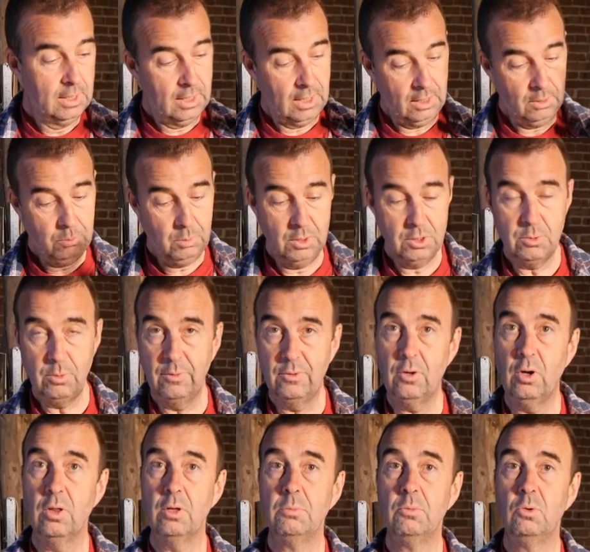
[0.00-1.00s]
once we've
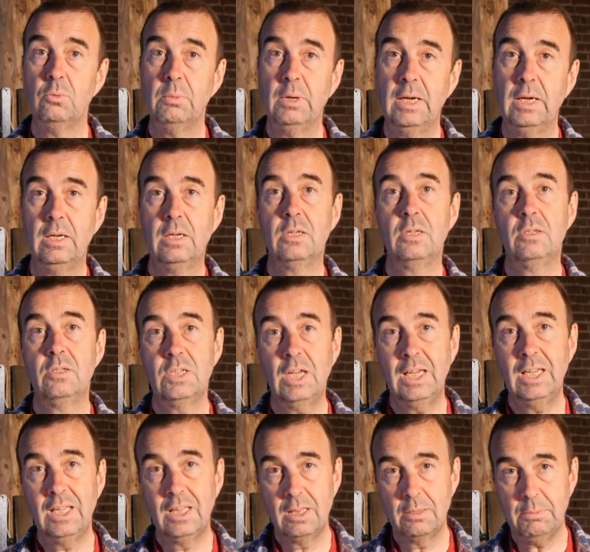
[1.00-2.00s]
got them all made,
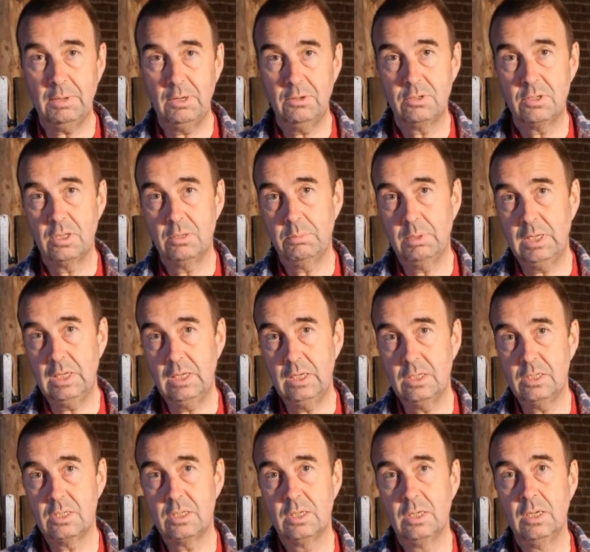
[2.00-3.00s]
taking them out to the
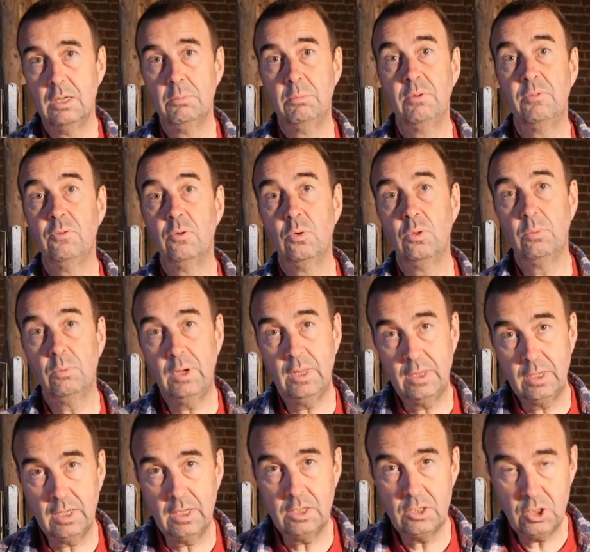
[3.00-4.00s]
bees before the
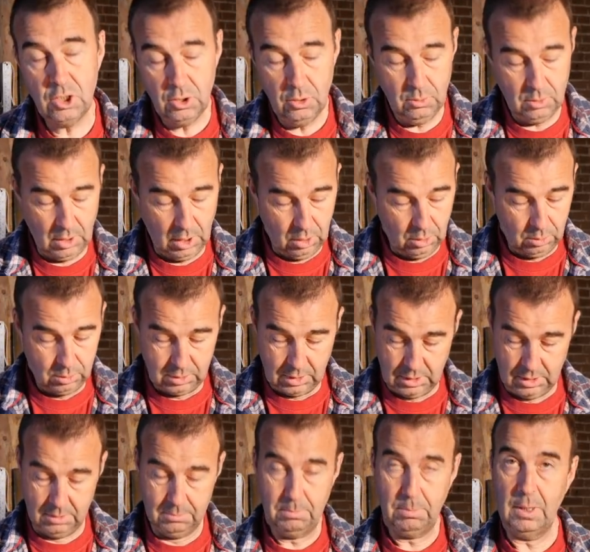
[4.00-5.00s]
weather gets too cold
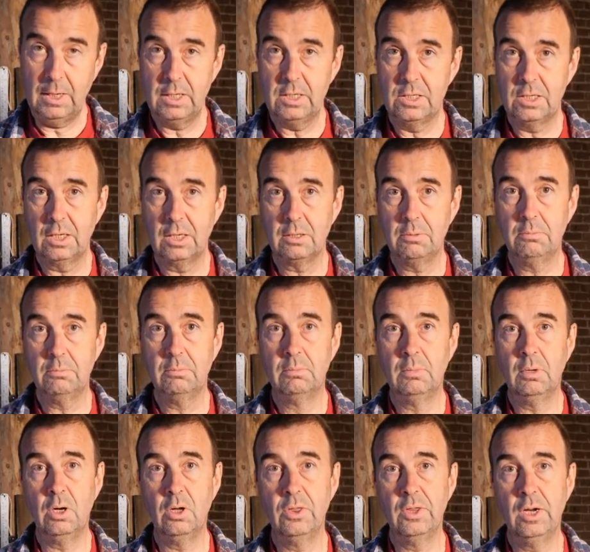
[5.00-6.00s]
and placing
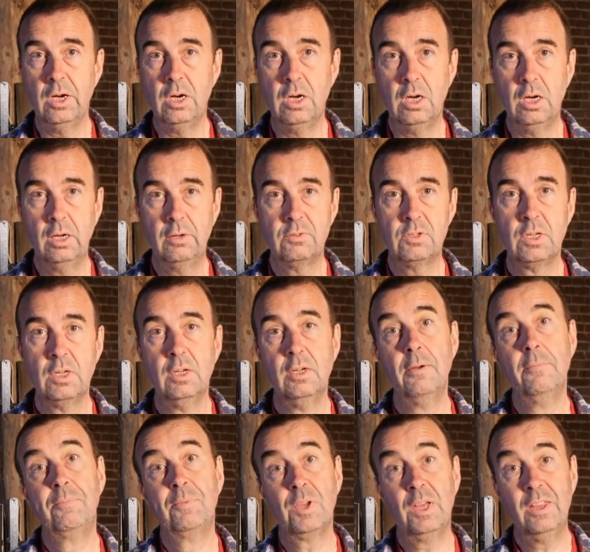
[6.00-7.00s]
them on the hives.
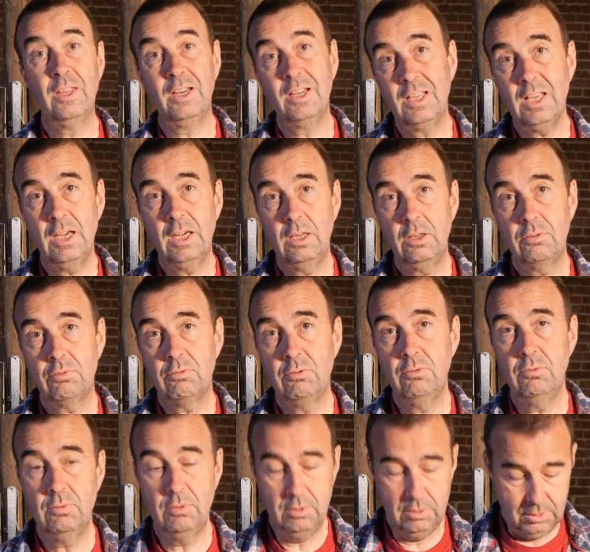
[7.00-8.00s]
And then again
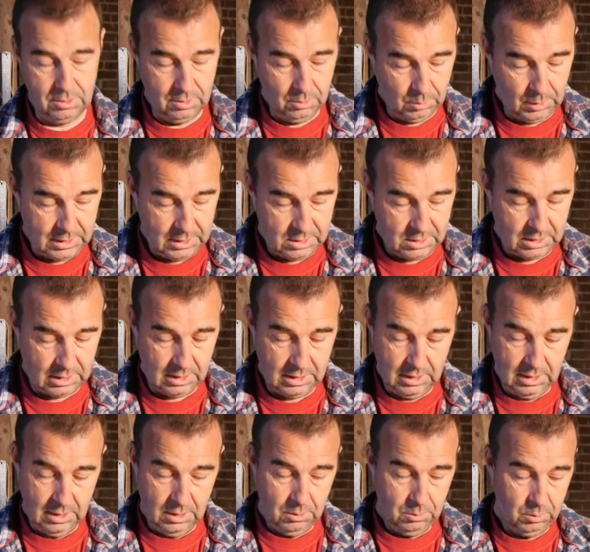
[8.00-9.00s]
through the winter
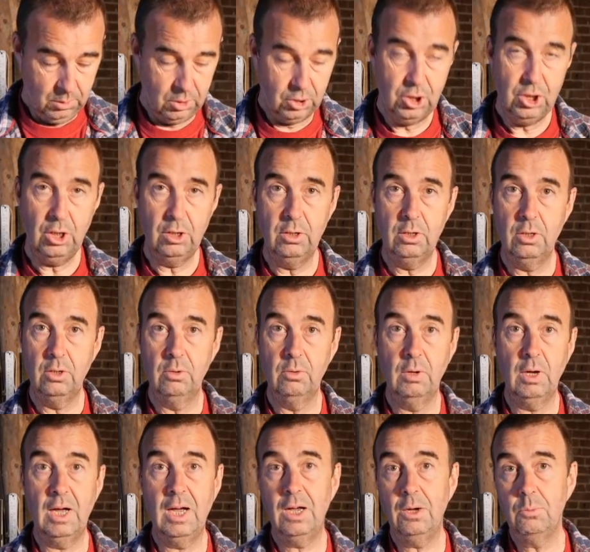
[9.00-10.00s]
we'll show
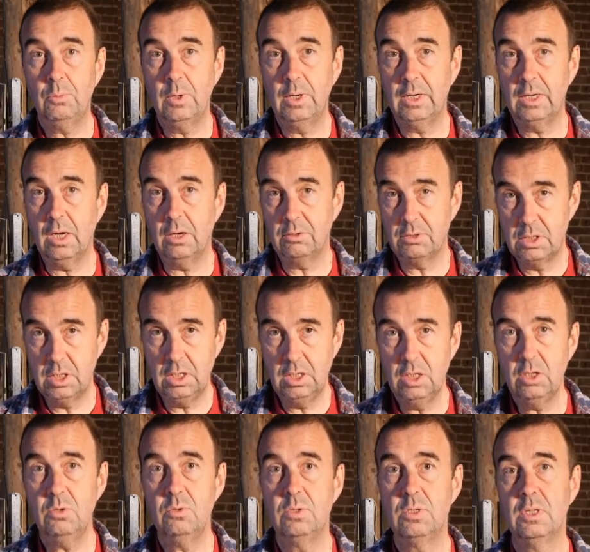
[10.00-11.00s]
you how we're going to
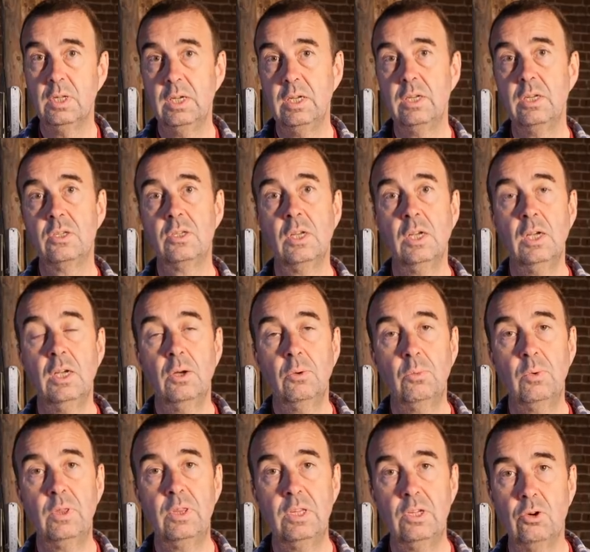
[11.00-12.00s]
use these
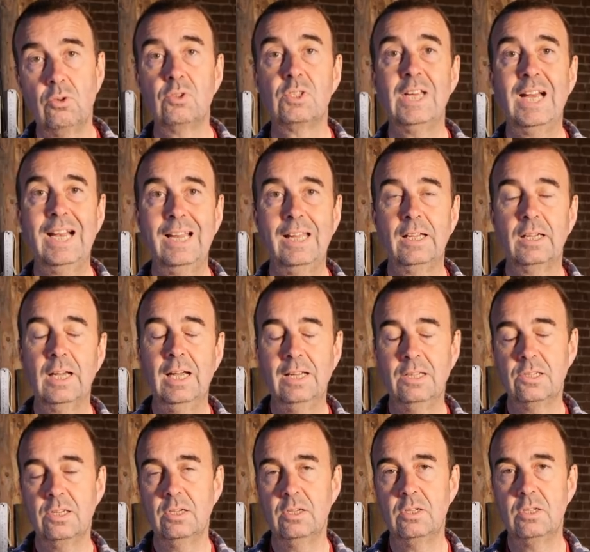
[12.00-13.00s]
with the oxalic
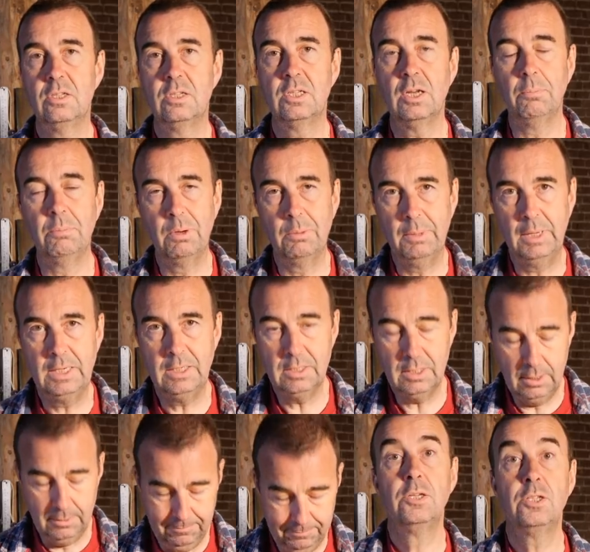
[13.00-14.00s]
acid
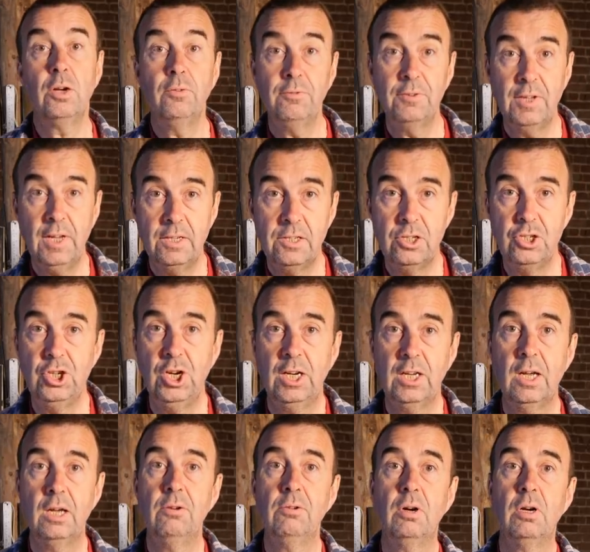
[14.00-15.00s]
sublimator. Don't forget to
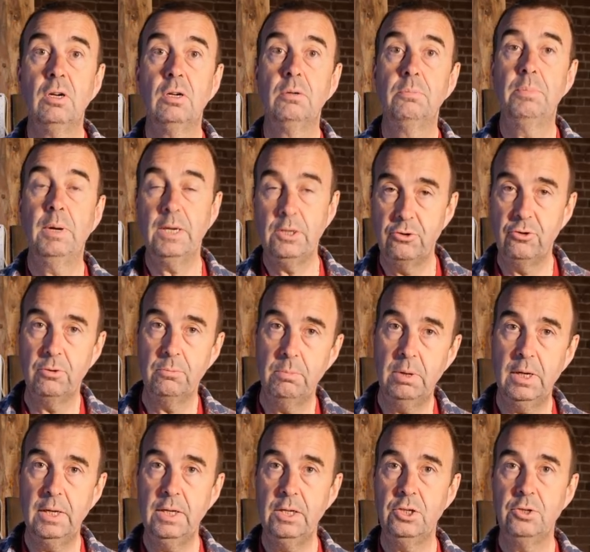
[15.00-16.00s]
check out our Patreon
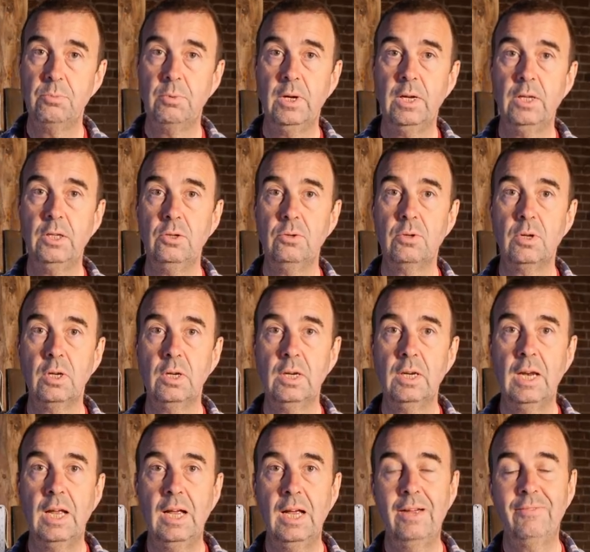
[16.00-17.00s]
page where you
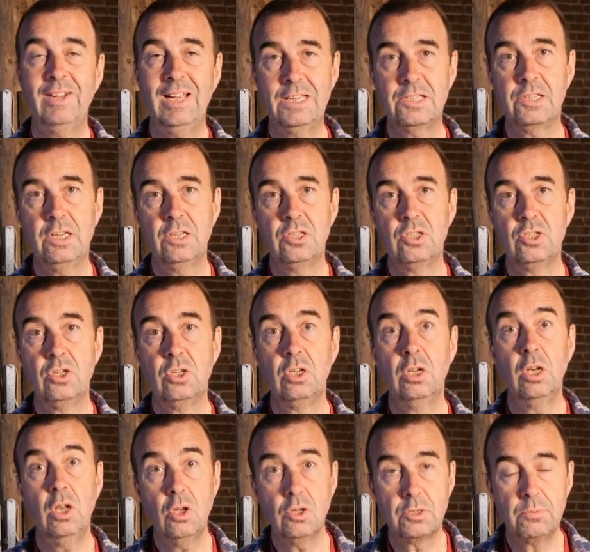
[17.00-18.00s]
can have access to
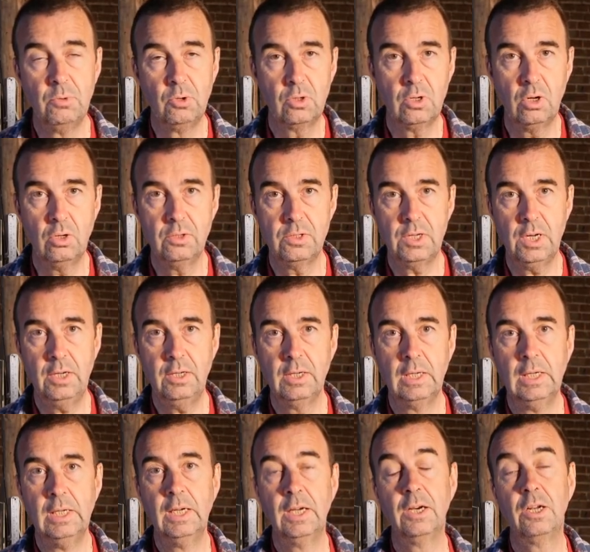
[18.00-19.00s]
lots more content,
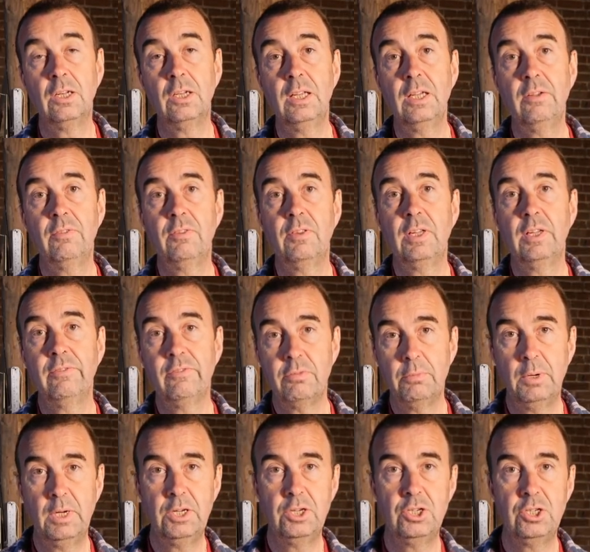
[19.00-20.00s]
and I'll leave the
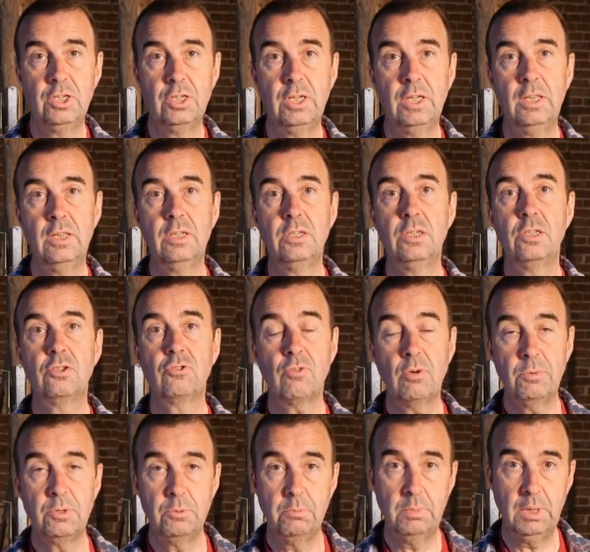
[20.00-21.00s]
information in the
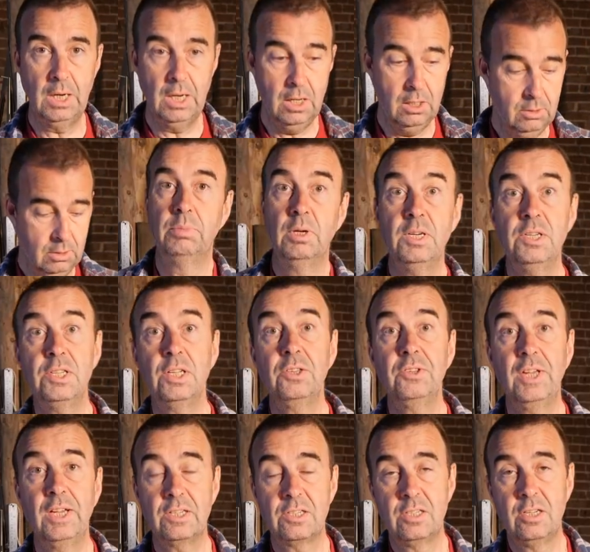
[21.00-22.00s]
description below. But until
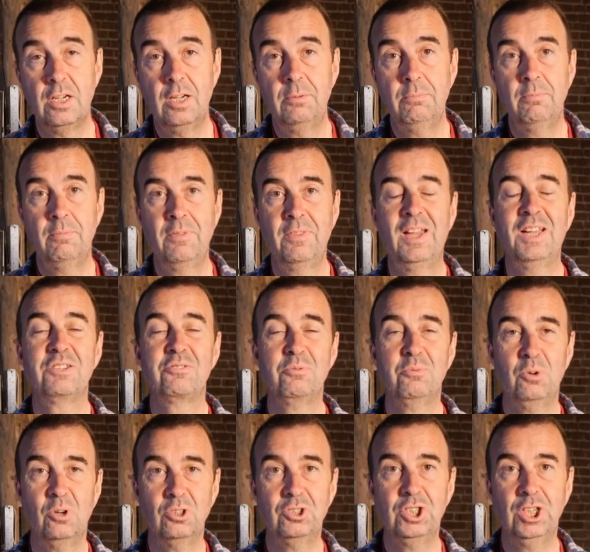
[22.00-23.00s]
next time, thanks for
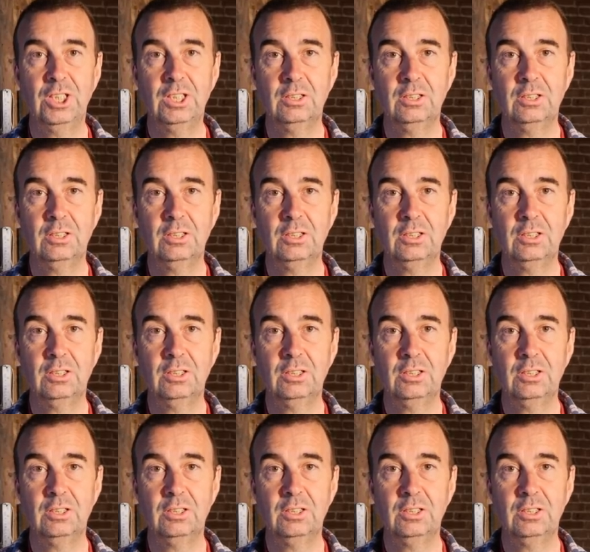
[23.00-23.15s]
watching.